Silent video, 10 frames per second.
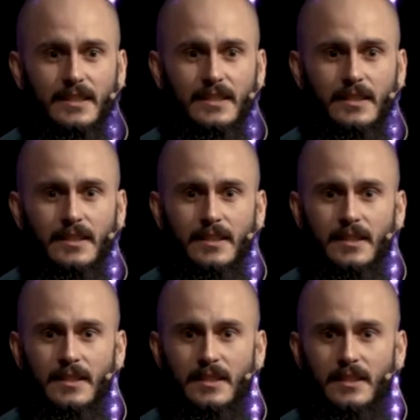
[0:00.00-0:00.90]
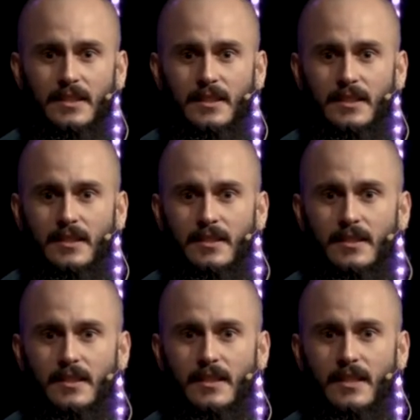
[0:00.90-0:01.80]

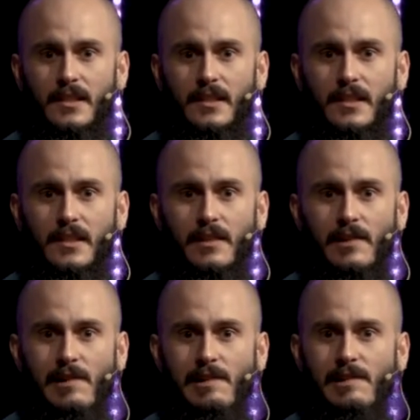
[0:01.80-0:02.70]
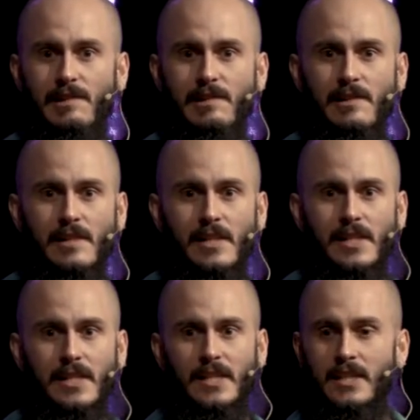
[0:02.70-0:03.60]

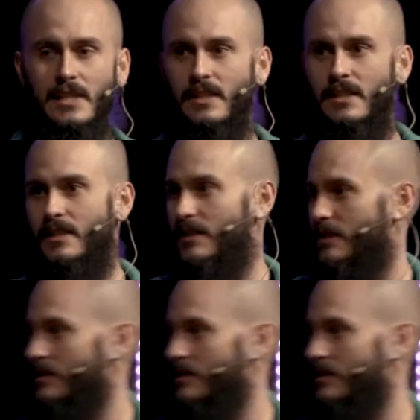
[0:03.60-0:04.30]
(no one is talking)